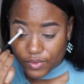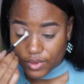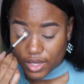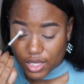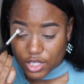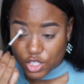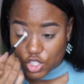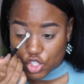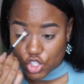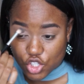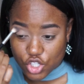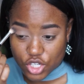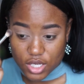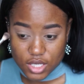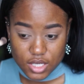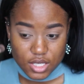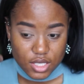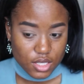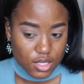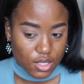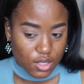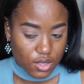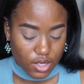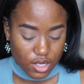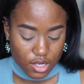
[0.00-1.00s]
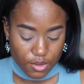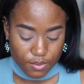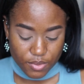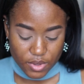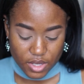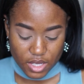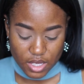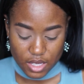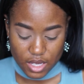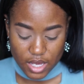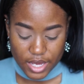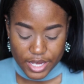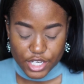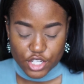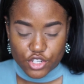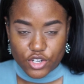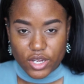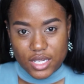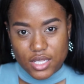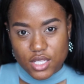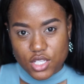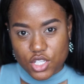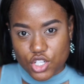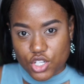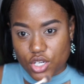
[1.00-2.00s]
It's just gonna be a
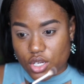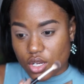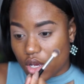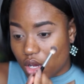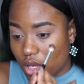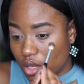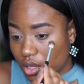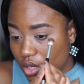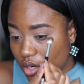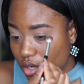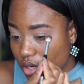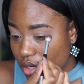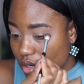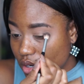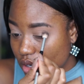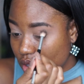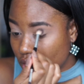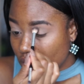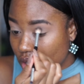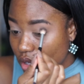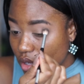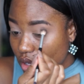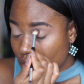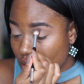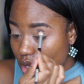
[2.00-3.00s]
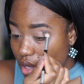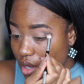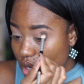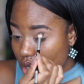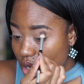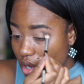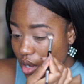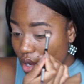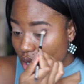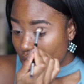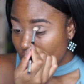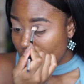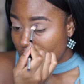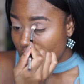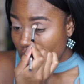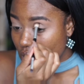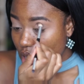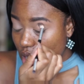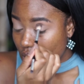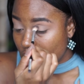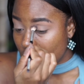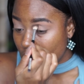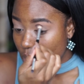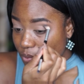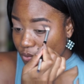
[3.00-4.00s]
transition color
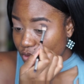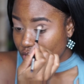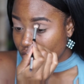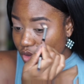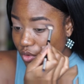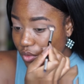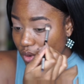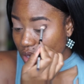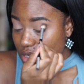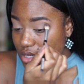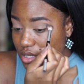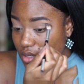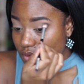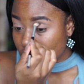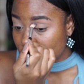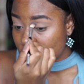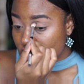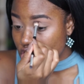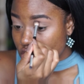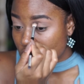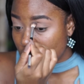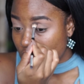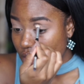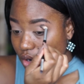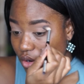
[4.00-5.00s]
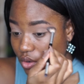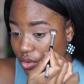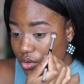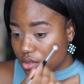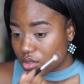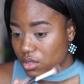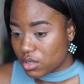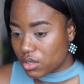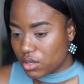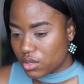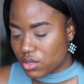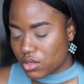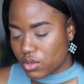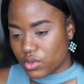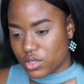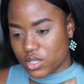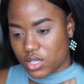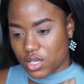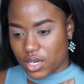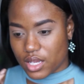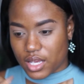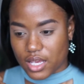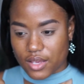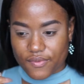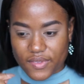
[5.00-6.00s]
for the rest of the shadows. So it's
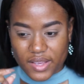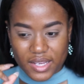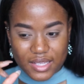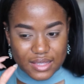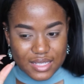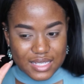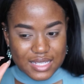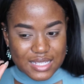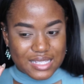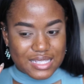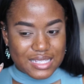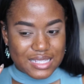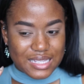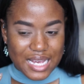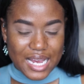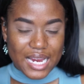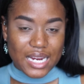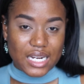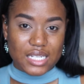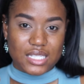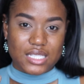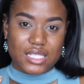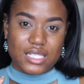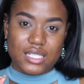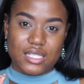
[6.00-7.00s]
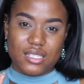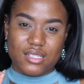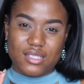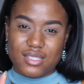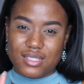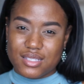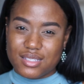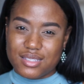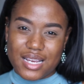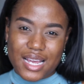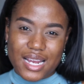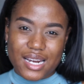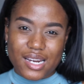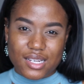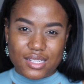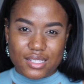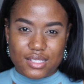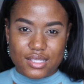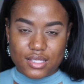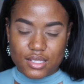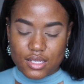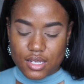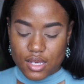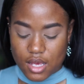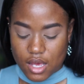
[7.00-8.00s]
gonna give like the
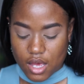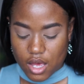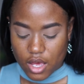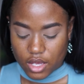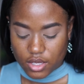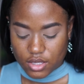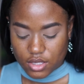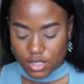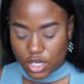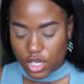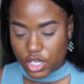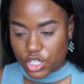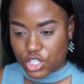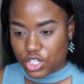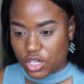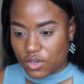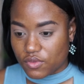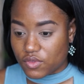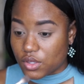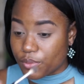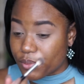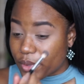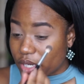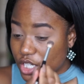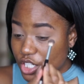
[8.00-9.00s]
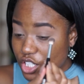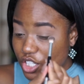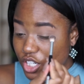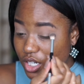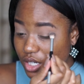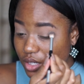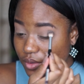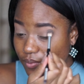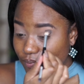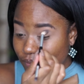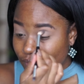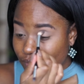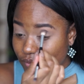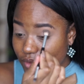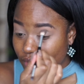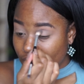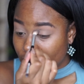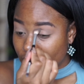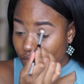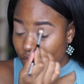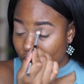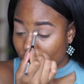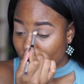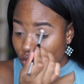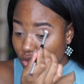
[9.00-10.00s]
slightest touch of dimension
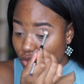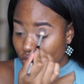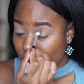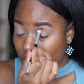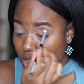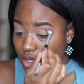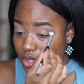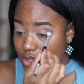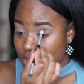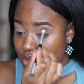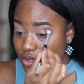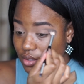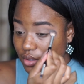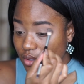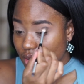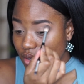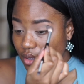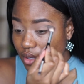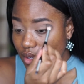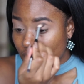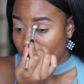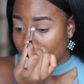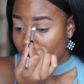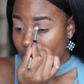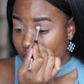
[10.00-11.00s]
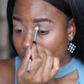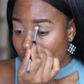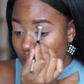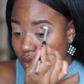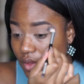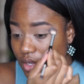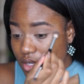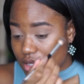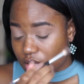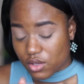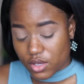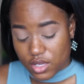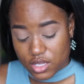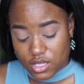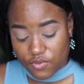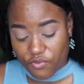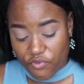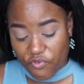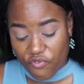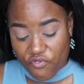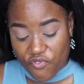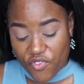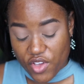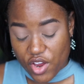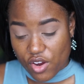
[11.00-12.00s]
in the crease. And this look is
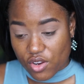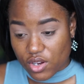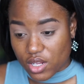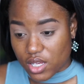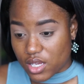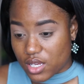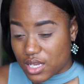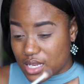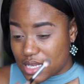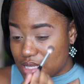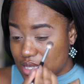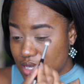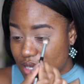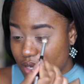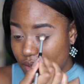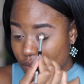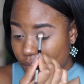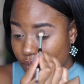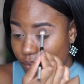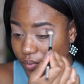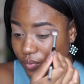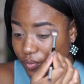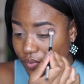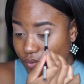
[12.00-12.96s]
fairly easy.